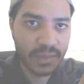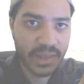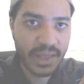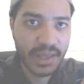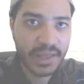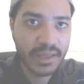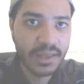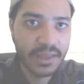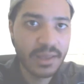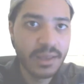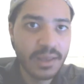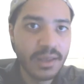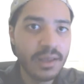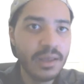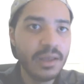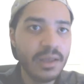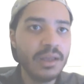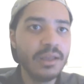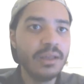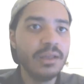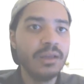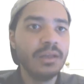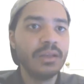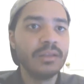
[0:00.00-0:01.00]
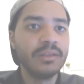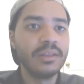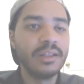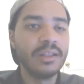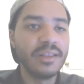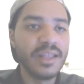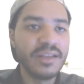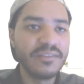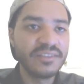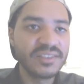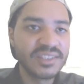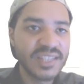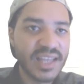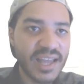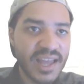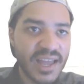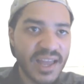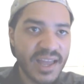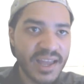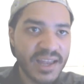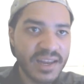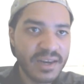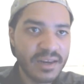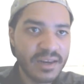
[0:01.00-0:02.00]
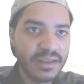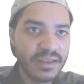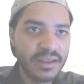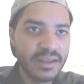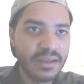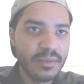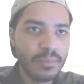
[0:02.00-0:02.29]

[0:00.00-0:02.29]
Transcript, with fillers: Like the left side